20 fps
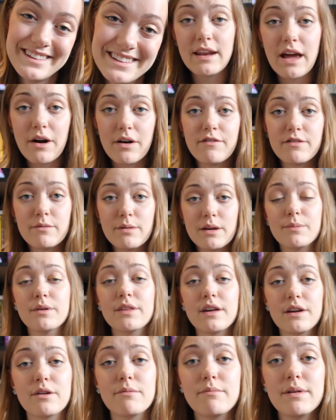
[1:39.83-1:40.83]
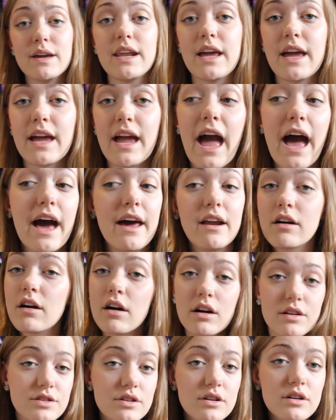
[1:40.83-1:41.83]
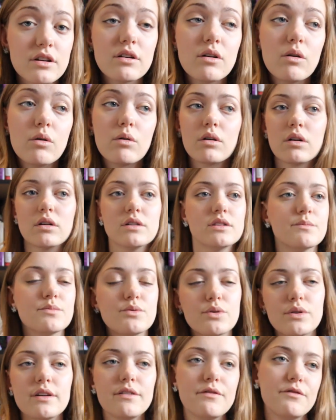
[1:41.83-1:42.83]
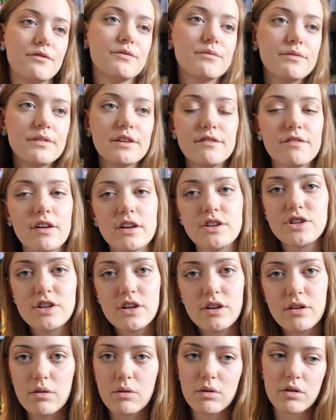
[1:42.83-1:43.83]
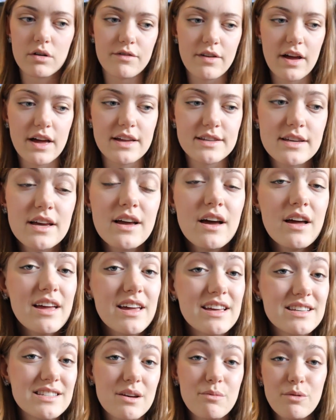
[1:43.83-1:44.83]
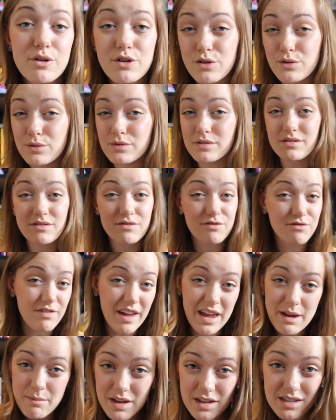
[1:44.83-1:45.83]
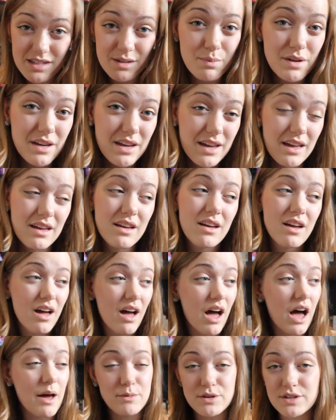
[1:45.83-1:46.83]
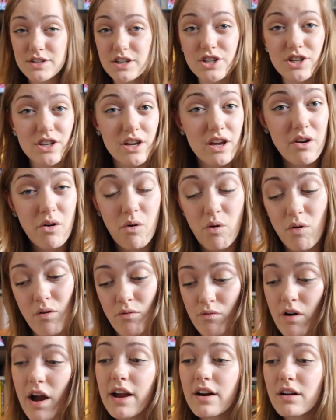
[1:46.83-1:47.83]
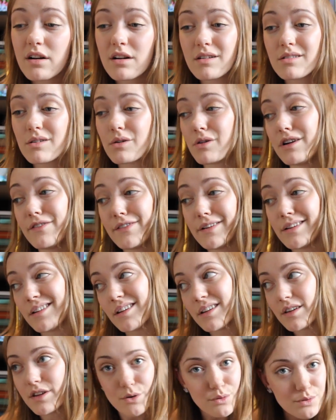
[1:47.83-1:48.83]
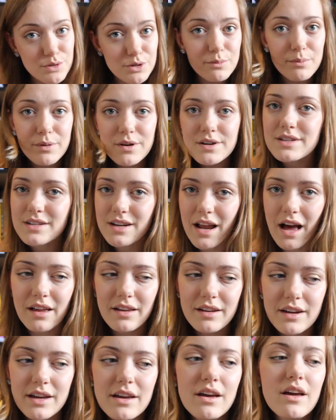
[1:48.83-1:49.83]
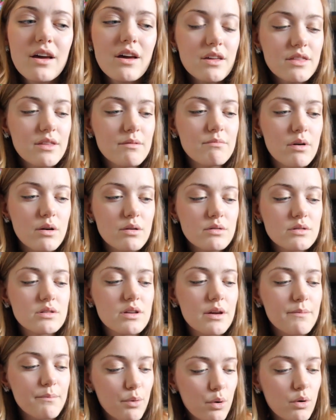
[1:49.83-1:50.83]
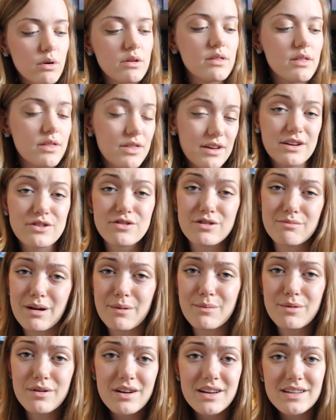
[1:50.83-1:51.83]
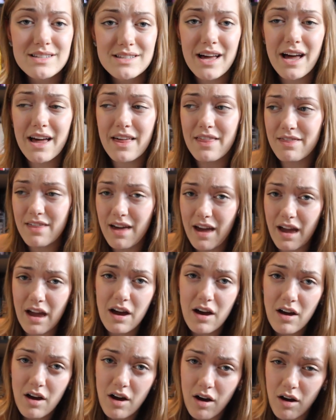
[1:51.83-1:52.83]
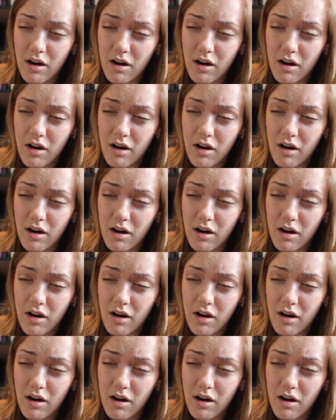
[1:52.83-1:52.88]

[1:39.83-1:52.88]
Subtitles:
Now, if the people that you're meeting at a concert or some sort of convention or event is someone who's famous, be it a musician or a writer or even a YouTube personality, the most important thing to remember is that they